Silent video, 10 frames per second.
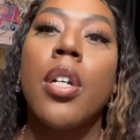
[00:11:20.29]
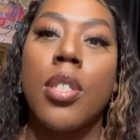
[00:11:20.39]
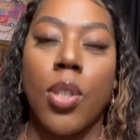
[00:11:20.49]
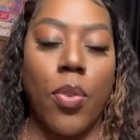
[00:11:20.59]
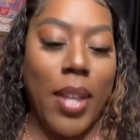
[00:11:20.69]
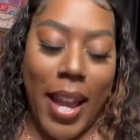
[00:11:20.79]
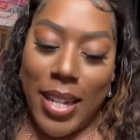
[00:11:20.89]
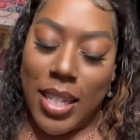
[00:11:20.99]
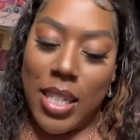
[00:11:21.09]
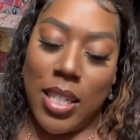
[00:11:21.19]
So
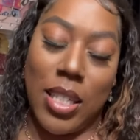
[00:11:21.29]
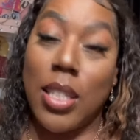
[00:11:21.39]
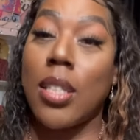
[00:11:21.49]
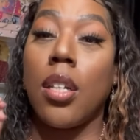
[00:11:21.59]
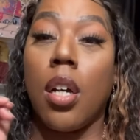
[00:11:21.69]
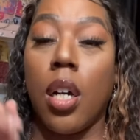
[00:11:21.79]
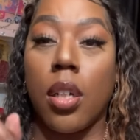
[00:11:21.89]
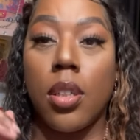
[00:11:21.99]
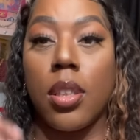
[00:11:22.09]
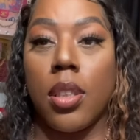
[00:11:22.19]
that is a
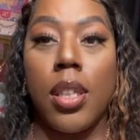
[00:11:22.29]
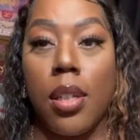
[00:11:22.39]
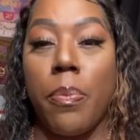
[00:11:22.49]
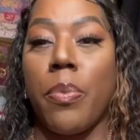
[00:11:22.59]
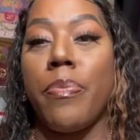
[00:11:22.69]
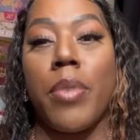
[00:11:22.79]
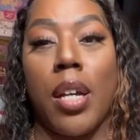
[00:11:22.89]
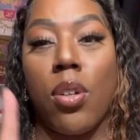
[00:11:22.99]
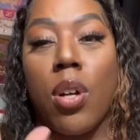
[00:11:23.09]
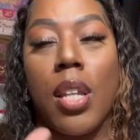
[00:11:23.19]
good tip. I
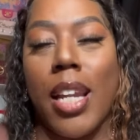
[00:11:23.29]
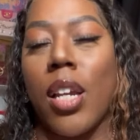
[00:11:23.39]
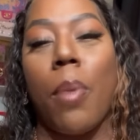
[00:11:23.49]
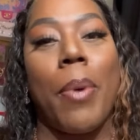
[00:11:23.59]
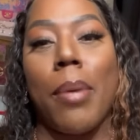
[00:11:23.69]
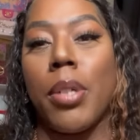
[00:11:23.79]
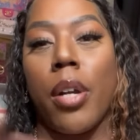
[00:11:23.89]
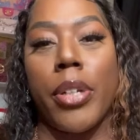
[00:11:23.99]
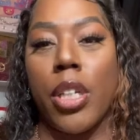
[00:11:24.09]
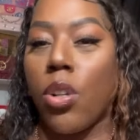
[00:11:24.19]
know a lot of y'all probably
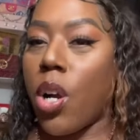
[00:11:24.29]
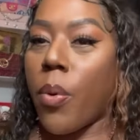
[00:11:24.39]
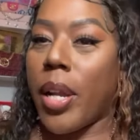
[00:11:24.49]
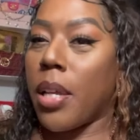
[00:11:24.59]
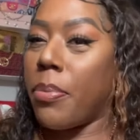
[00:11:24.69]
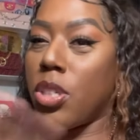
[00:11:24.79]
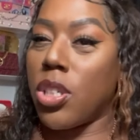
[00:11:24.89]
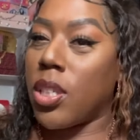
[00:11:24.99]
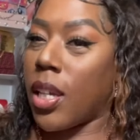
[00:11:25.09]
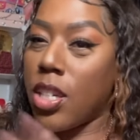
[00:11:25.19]
already know already, but
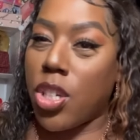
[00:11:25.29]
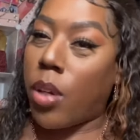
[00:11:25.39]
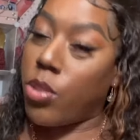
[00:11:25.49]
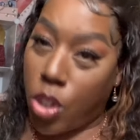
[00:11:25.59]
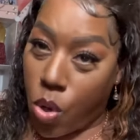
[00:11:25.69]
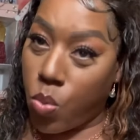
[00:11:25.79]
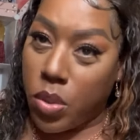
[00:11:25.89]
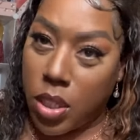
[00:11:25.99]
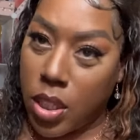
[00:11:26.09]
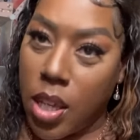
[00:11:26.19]
just in case y'all
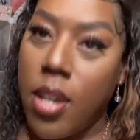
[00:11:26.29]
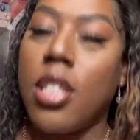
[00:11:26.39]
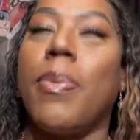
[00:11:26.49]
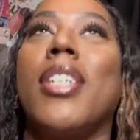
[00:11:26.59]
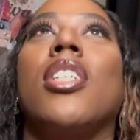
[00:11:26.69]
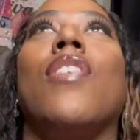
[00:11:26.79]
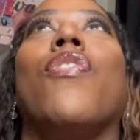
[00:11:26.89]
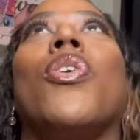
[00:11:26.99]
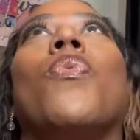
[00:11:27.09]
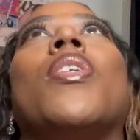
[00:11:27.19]
don't, especially
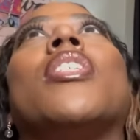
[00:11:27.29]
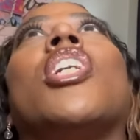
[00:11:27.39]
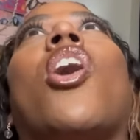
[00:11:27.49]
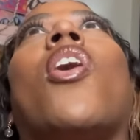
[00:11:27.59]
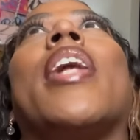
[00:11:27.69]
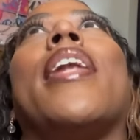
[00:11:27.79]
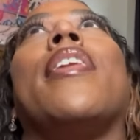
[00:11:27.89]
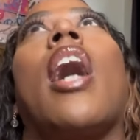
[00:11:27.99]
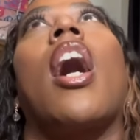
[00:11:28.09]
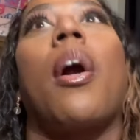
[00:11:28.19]
for the ones of y'all that
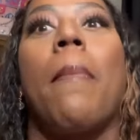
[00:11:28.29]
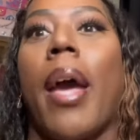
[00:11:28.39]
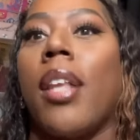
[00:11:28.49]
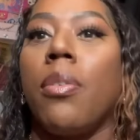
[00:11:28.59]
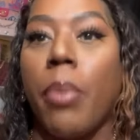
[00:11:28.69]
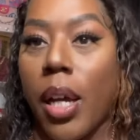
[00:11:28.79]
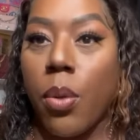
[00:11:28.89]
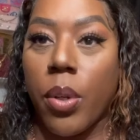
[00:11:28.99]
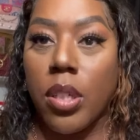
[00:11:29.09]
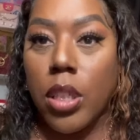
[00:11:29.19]
knock Bath and Body
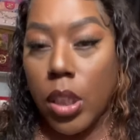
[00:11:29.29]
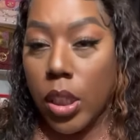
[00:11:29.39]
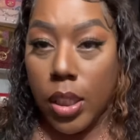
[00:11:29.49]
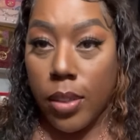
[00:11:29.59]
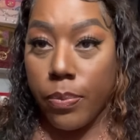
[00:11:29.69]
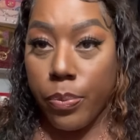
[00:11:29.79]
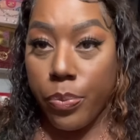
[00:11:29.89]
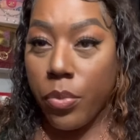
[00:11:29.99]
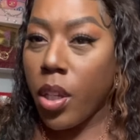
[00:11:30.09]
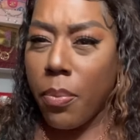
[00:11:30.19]
Works, honey.
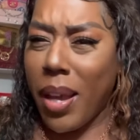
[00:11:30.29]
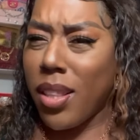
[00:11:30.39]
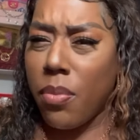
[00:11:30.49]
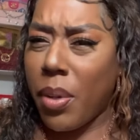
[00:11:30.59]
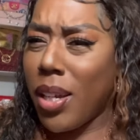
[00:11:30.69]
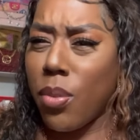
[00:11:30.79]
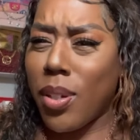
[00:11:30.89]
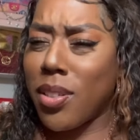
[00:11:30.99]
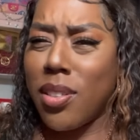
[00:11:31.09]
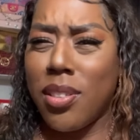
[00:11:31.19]
Bath and Body
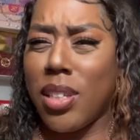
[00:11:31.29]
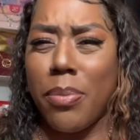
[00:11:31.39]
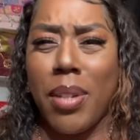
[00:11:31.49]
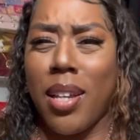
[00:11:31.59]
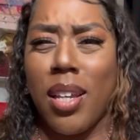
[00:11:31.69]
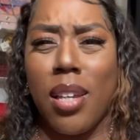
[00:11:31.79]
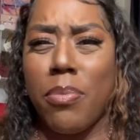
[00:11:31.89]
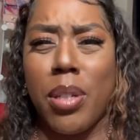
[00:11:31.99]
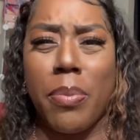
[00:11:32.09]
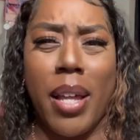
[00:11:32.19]
Works done stepped their
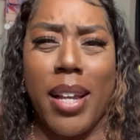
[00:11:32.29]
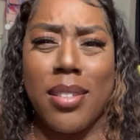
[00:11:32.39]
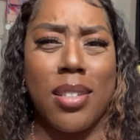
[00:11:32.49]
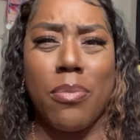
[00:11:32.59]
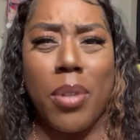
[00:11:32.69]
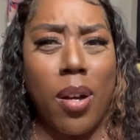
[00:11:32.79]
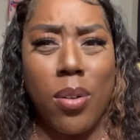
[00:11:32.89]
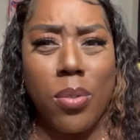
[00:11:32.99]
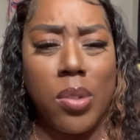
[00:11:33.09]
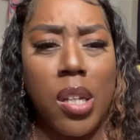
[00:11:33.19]
game up like something
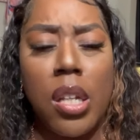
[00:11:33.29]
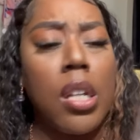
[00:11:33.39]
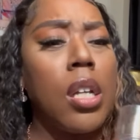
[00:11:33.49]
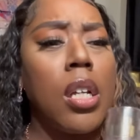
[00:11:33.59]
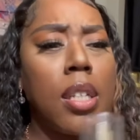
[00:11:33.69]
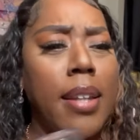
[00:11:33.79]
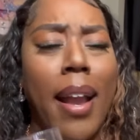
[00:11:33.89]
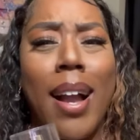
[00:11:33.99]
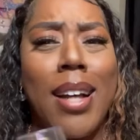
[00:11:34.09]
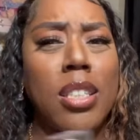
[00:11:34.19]
cold.
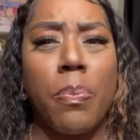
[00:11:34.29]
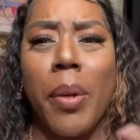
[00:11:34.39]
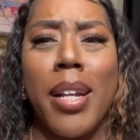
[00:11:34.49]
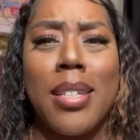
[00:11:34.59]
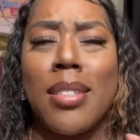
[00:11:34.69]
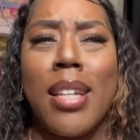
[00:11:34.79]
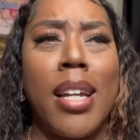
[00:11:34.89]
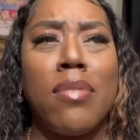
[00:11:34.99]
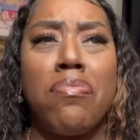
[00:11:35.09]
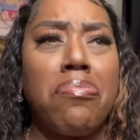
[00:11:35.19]
They got sprays
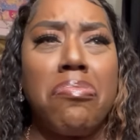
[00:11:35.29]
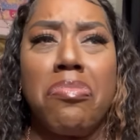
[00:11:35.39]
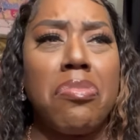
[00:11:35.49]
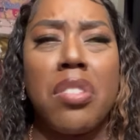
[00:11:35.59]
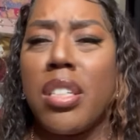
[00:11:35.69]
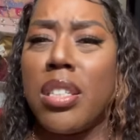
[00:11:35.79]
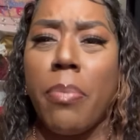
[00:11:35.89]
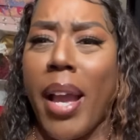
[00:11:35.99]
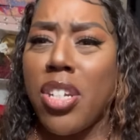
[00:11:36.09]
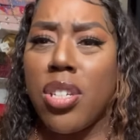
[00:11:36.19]
that is
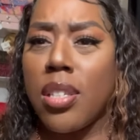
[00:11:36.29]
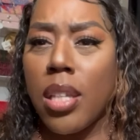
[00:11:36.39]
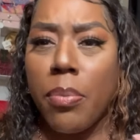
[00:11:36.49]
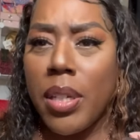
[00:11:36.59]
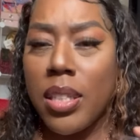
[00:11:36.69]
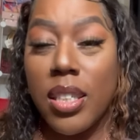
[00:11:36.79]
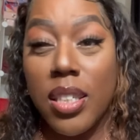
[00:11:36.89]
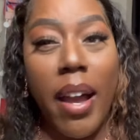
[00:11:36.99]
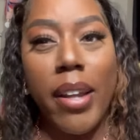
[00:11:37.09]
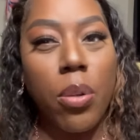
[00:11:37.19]
matching some of these
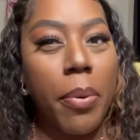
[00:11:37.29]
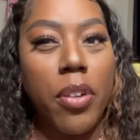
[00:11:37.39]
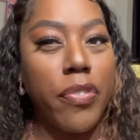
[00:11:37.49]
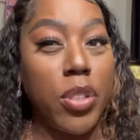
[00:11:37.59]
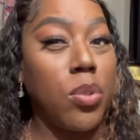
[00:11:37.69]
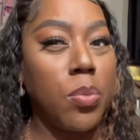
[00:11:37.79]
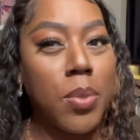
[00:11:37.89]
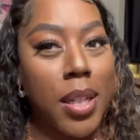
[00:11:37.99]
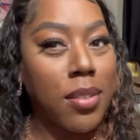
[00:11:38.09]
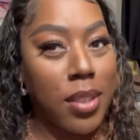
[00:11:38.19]
designer
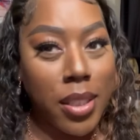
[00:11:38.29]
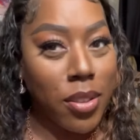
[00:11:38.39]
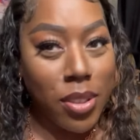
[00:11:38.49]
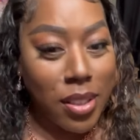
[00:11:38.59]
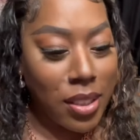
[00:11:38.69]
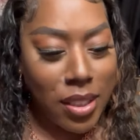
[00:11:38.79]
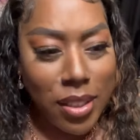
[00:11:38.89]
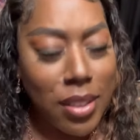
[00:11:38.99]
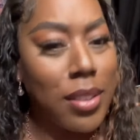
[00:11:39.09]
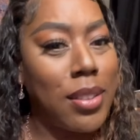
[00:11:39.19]
perfumes out there, honey.
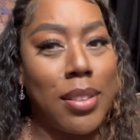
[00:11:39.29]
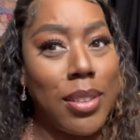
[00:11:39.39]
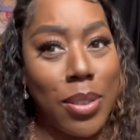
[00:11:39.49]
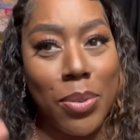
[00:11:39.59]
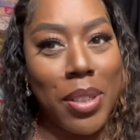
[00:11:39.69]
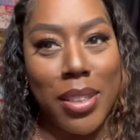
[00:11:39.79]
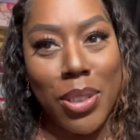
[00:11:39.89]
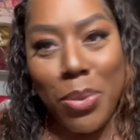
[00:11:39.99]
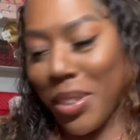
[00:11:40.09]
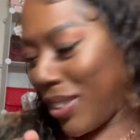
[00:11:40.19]
Don't get it
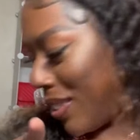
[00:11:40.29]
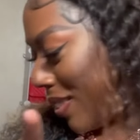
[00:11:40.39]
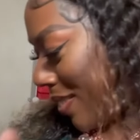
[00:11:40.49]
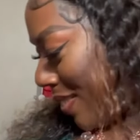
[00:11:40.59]
twisted.